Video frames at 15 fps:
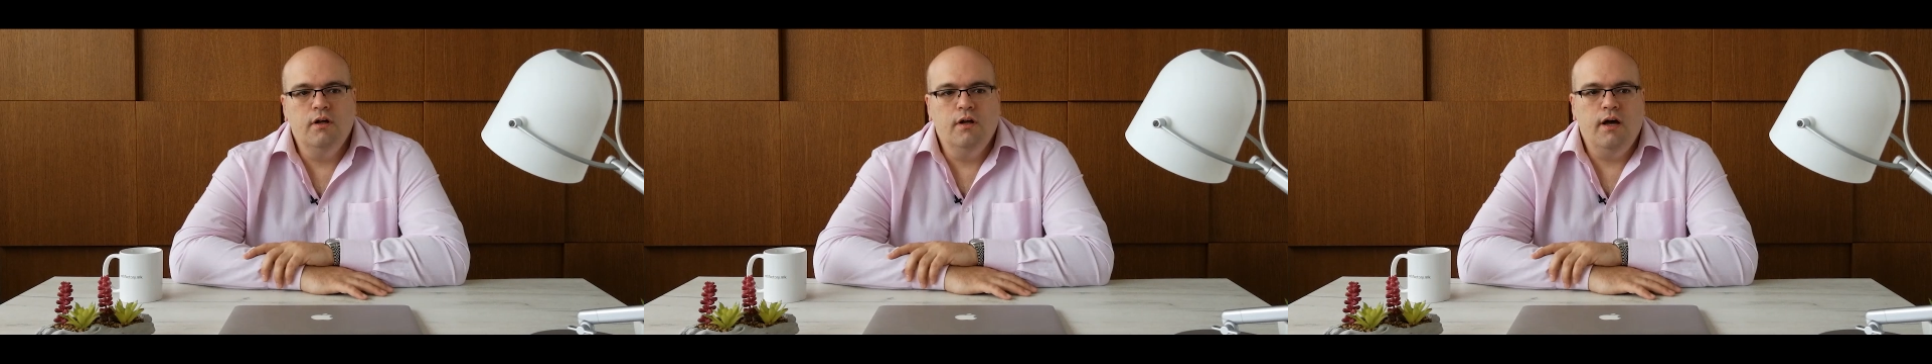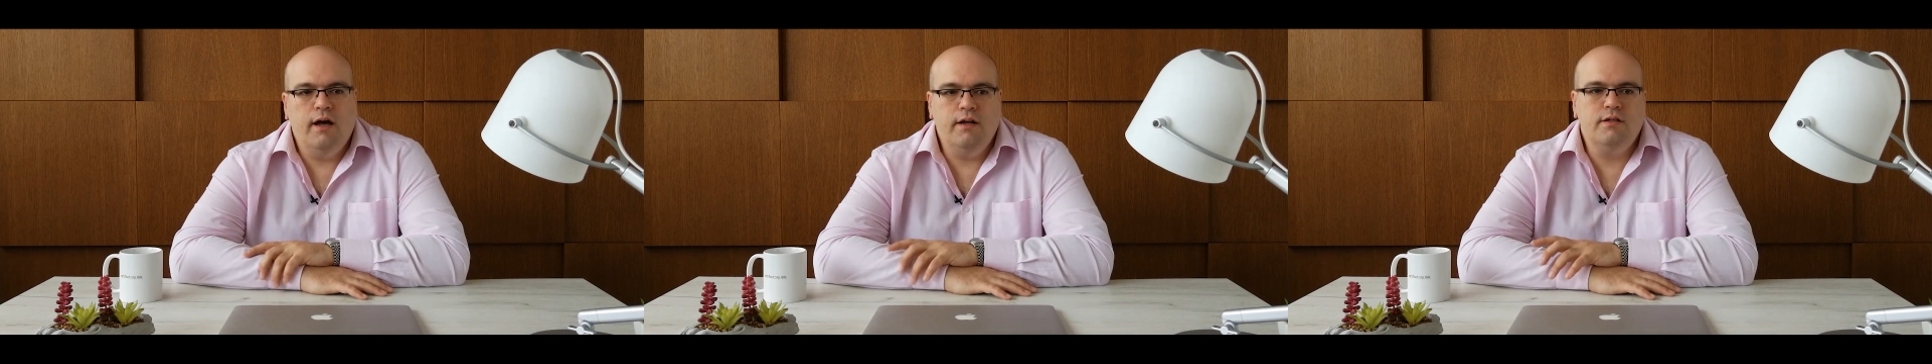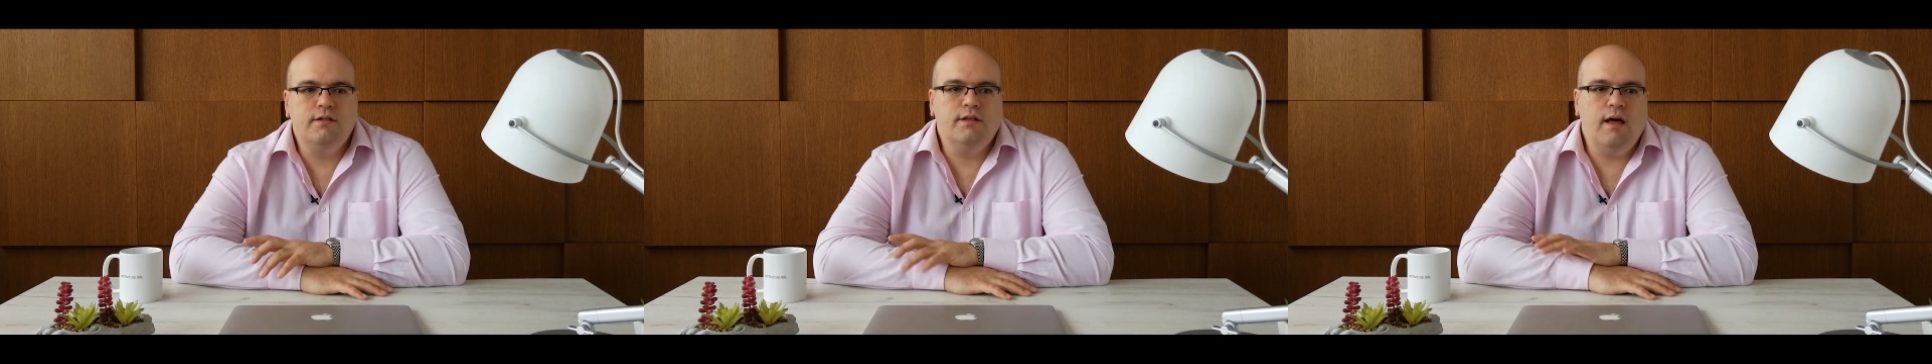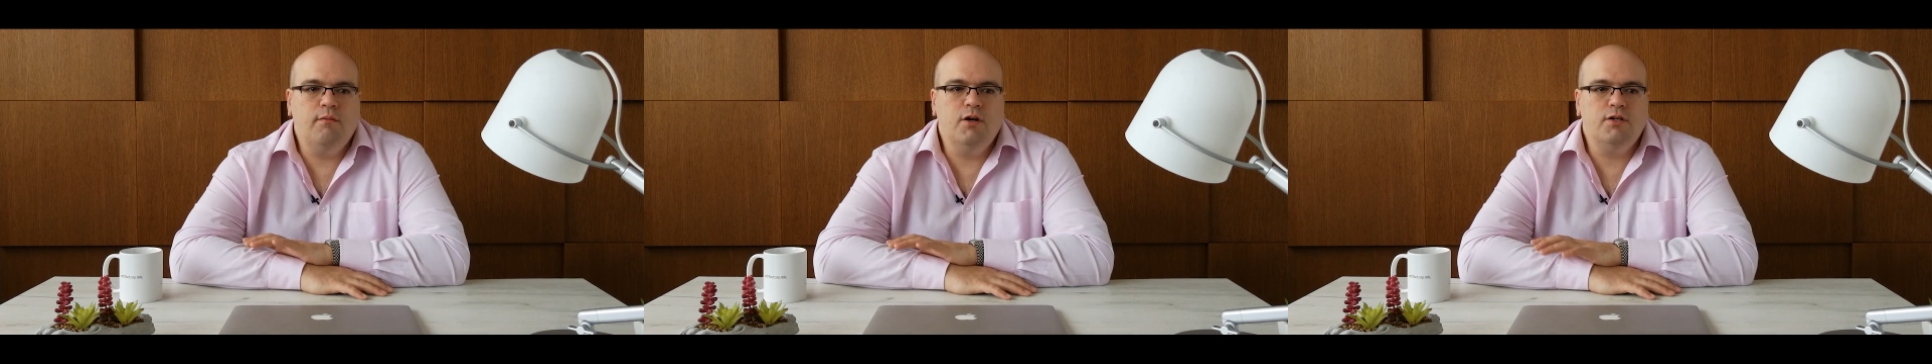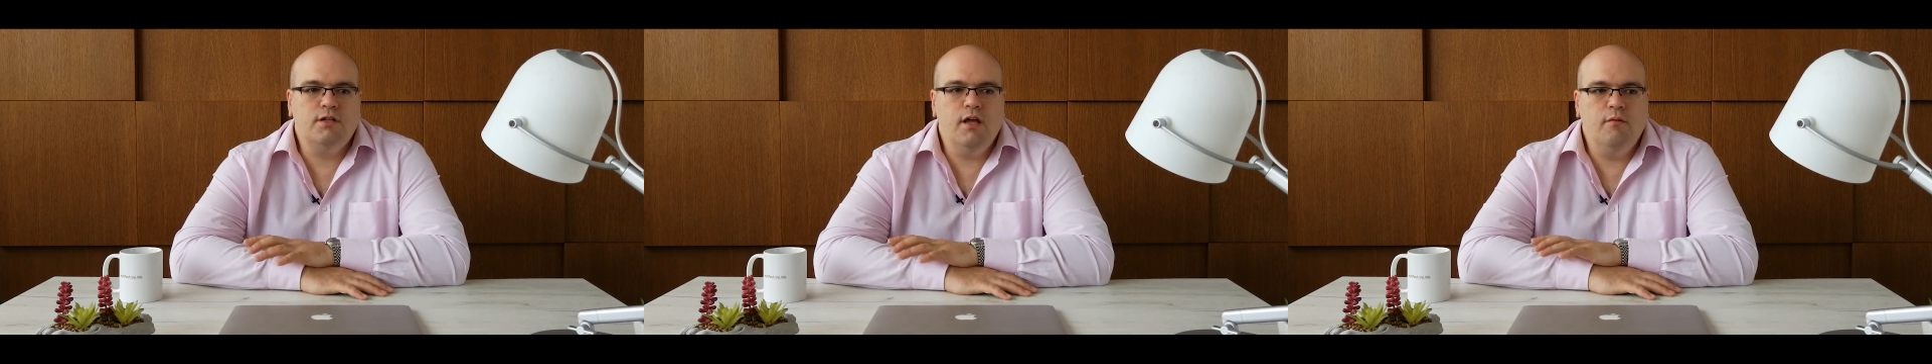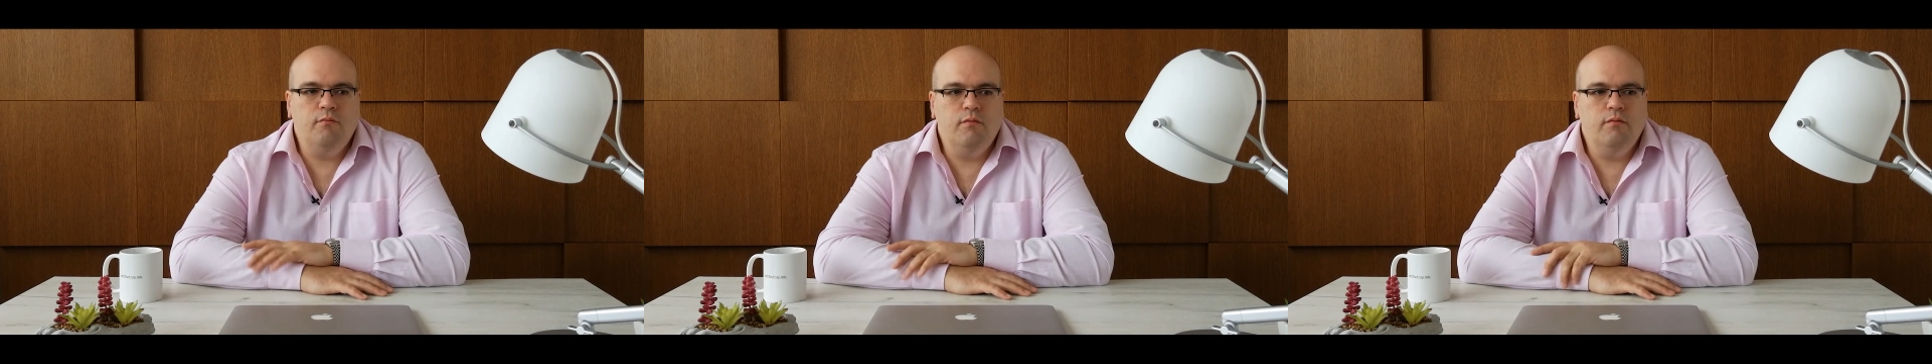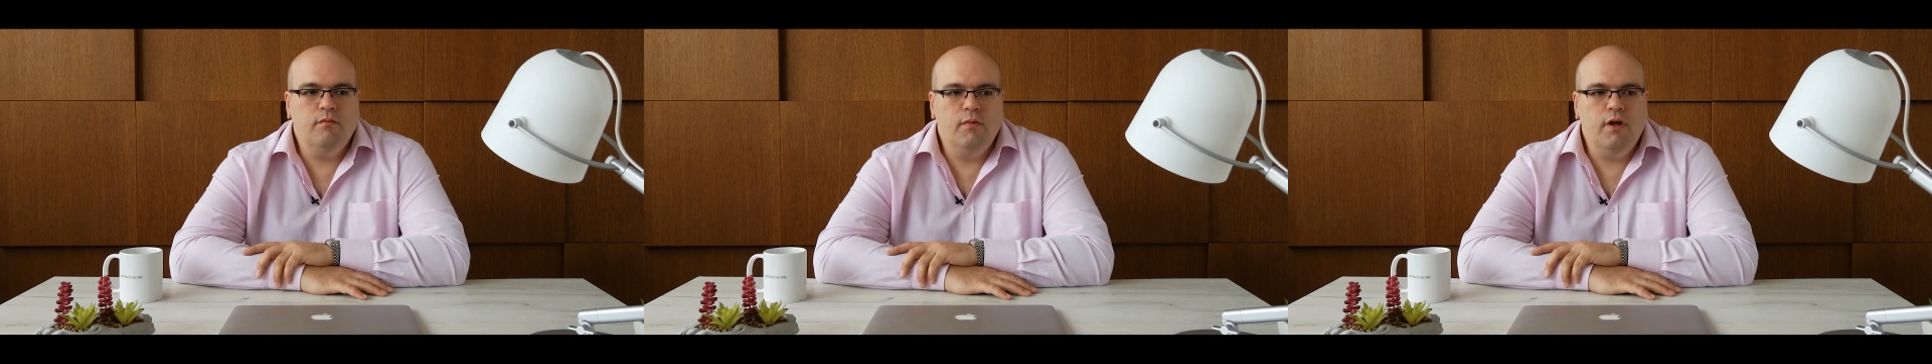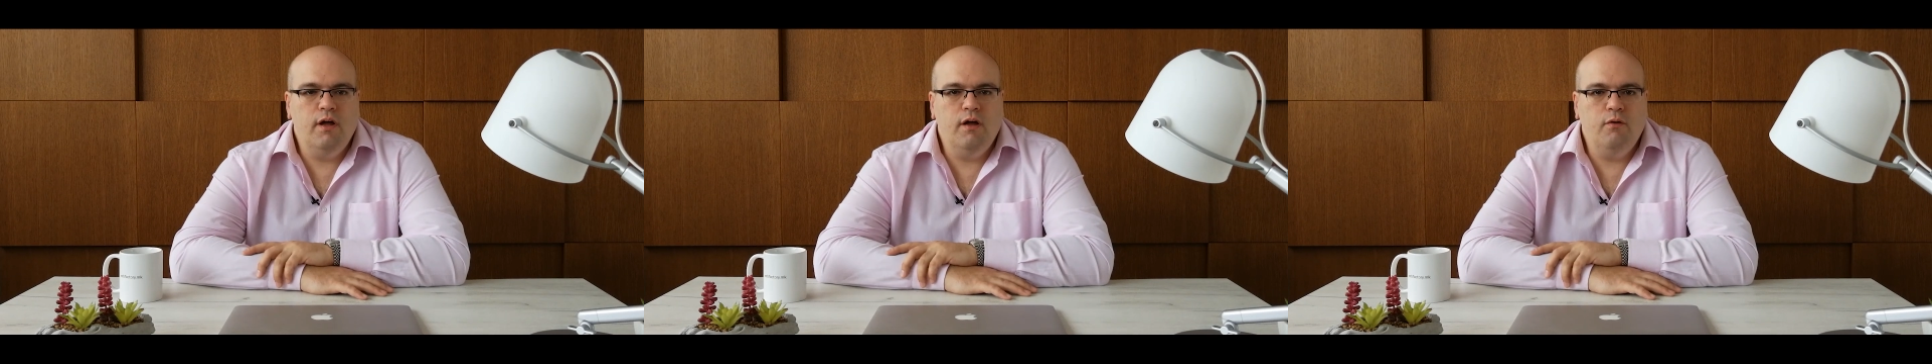and established them
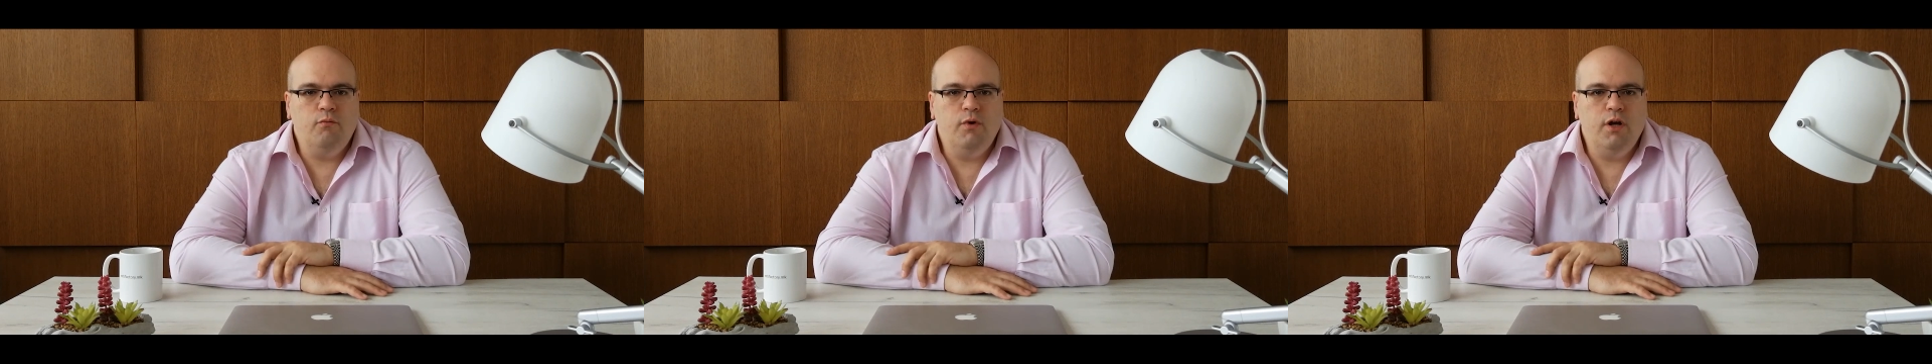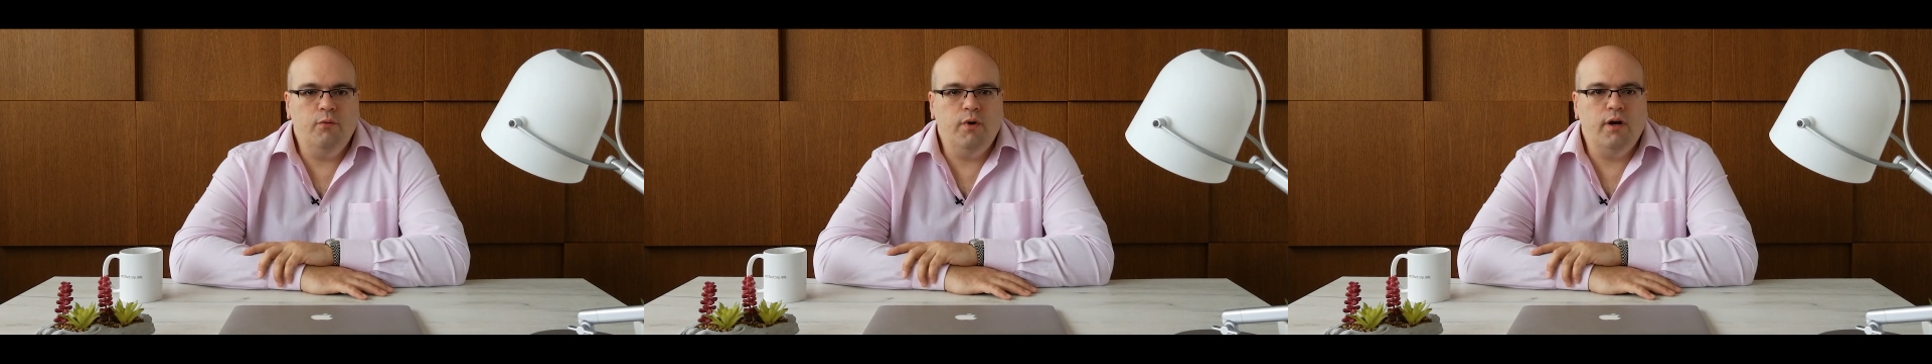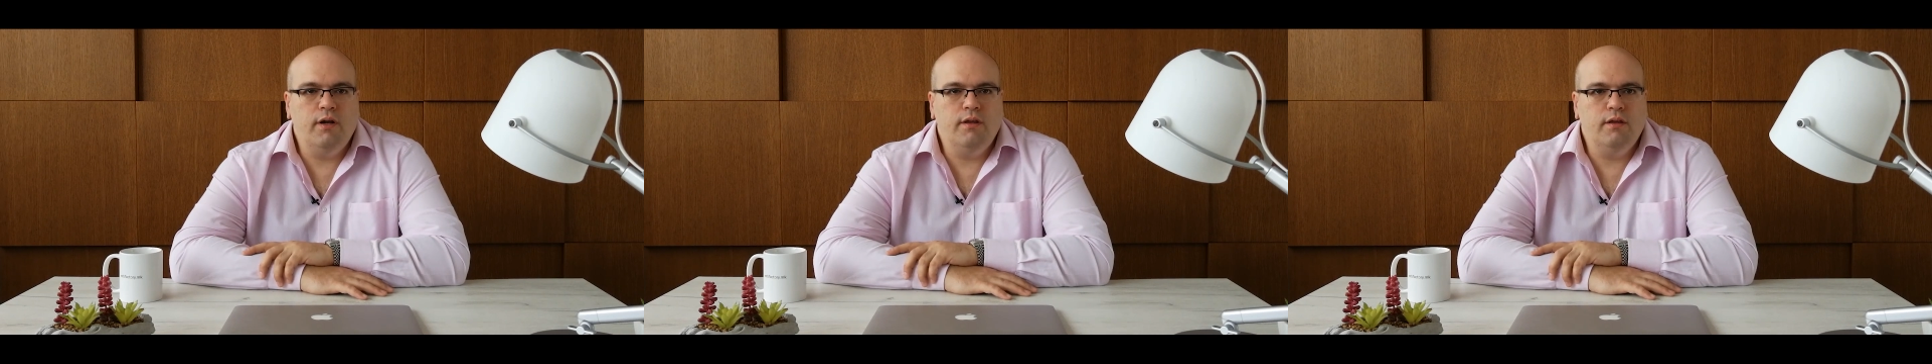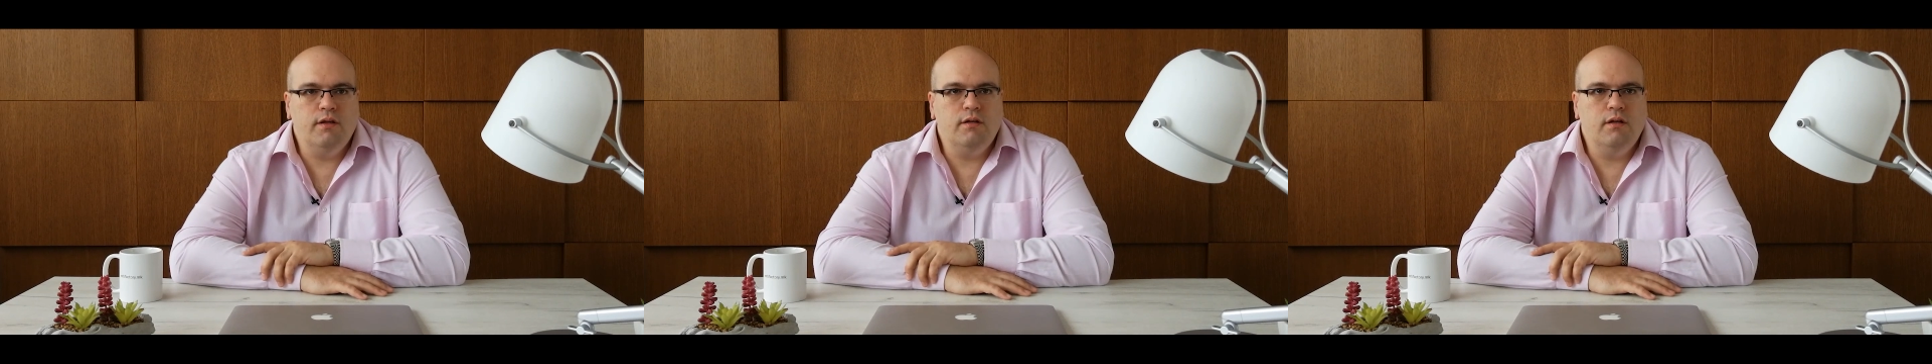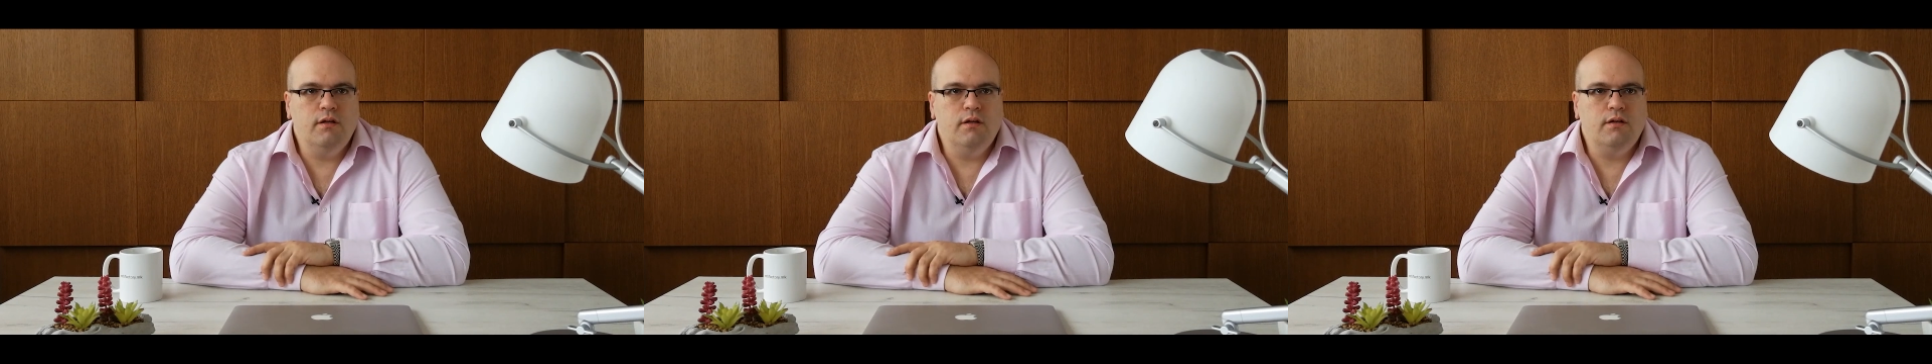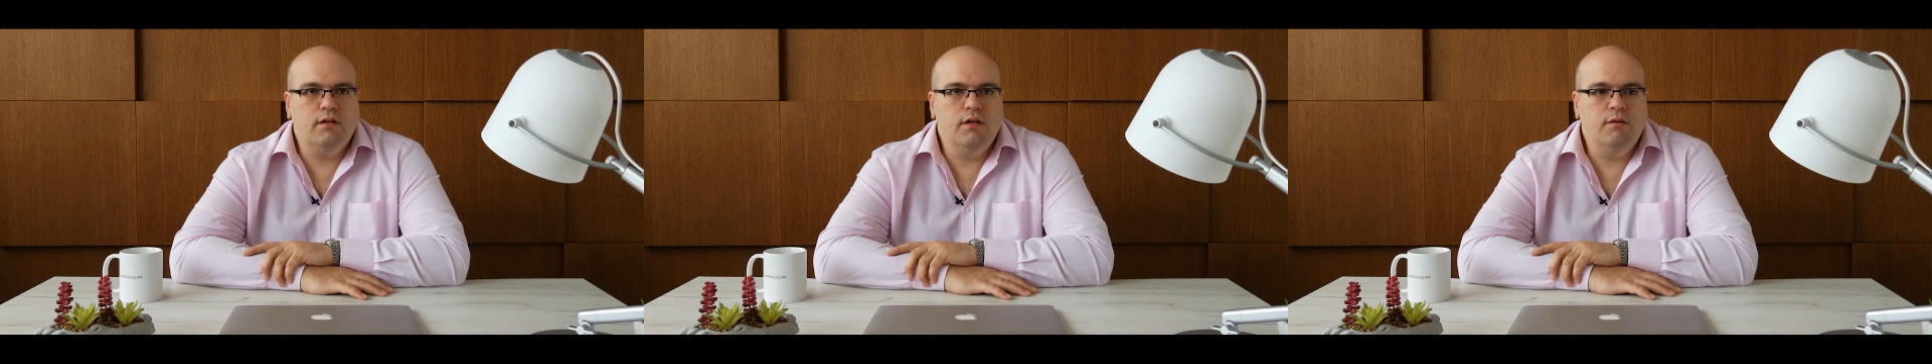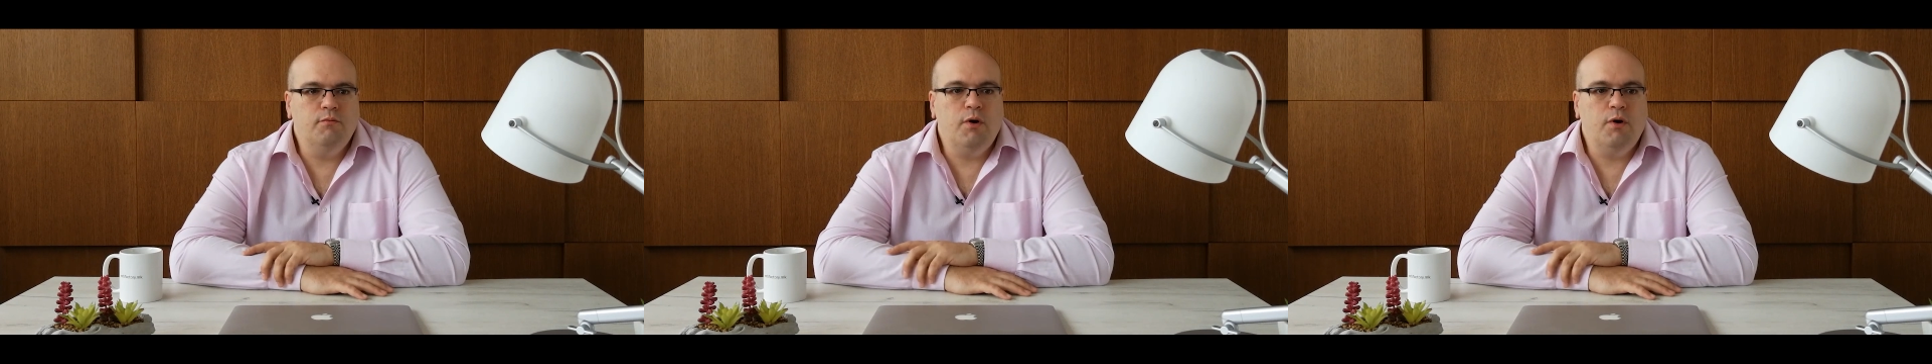really well in the team.